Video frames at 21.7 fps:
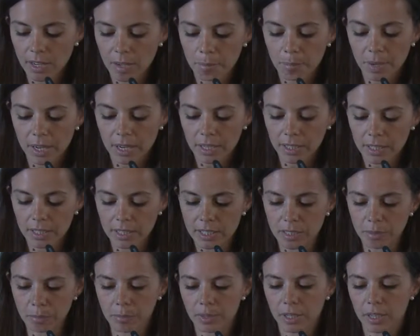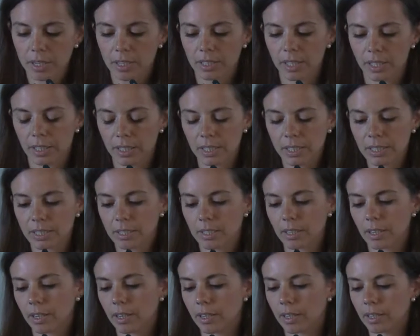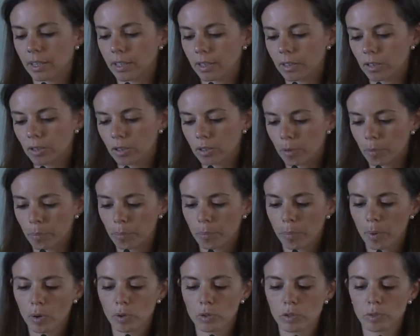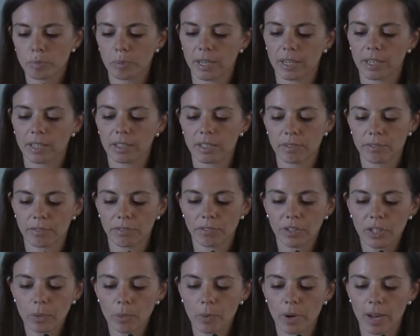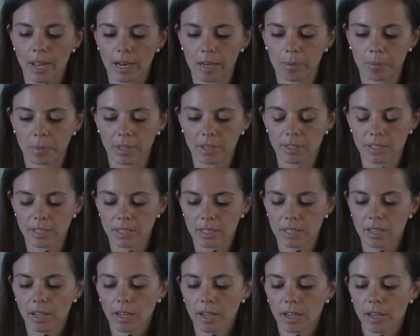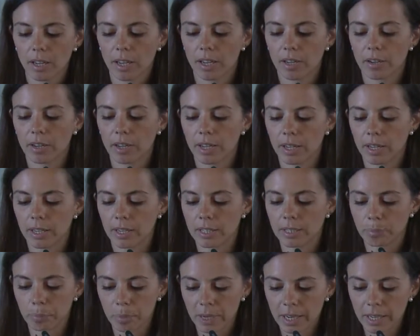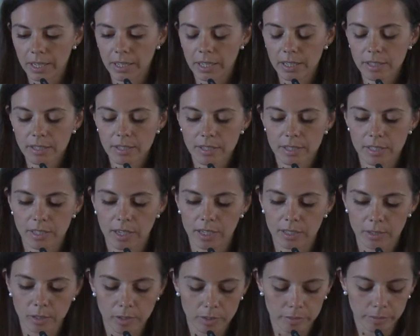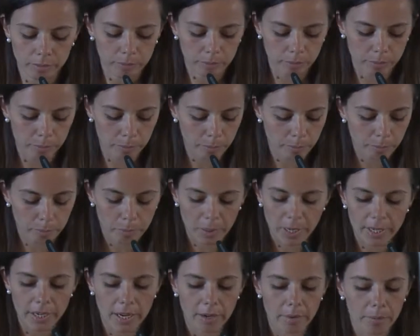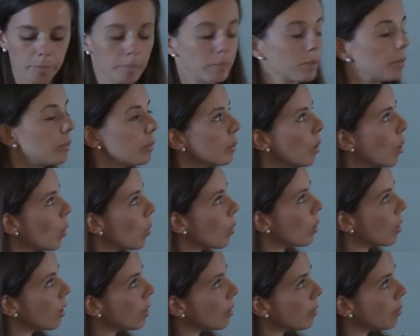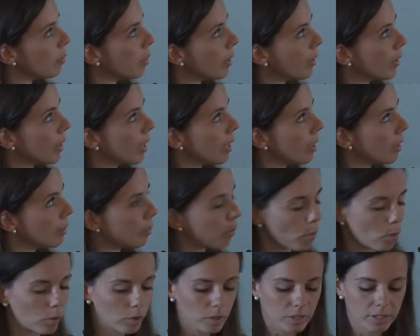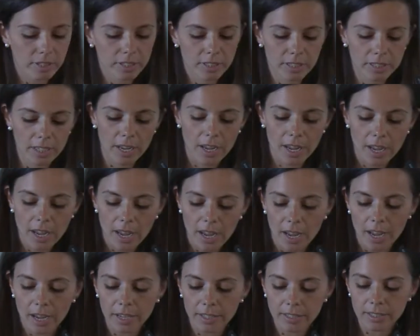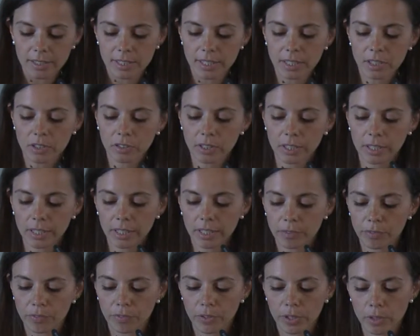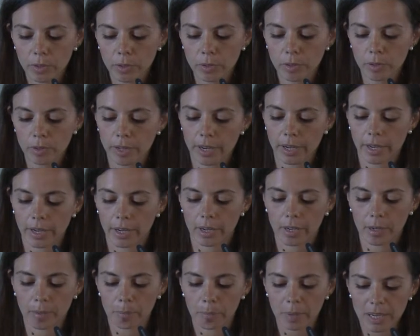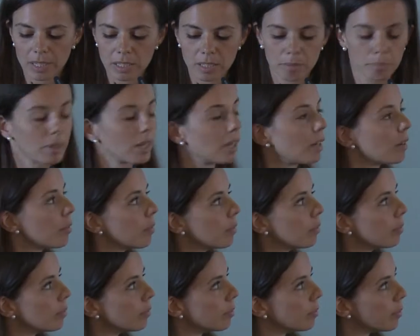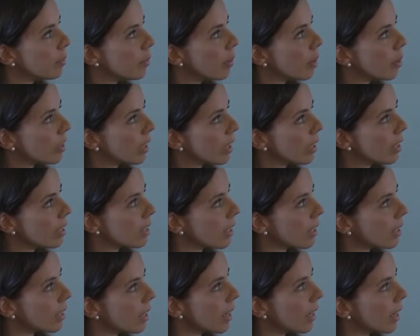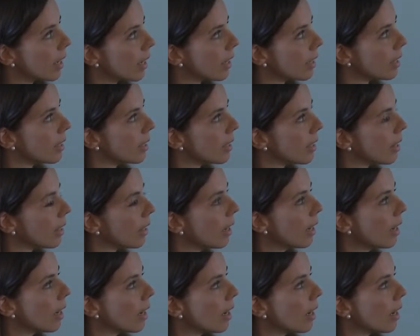mechanism that is composed by few elements. The platelets that play a role very important, and secondly, few plasma proteins that are in the